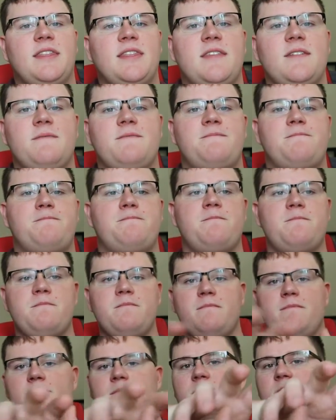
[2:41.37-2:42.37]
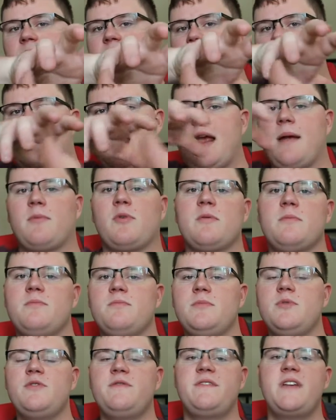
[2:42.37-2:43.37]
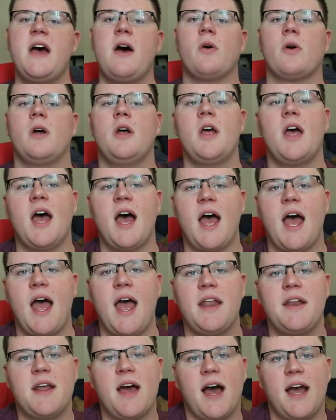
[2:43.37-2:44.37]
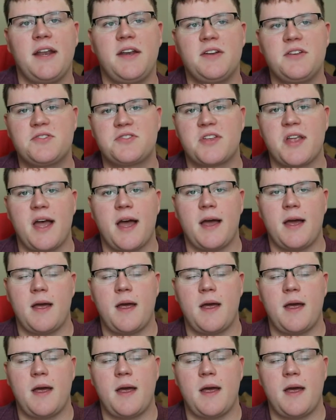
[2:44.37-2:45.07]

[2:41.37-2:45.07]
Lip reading: The camera moved out, and I just,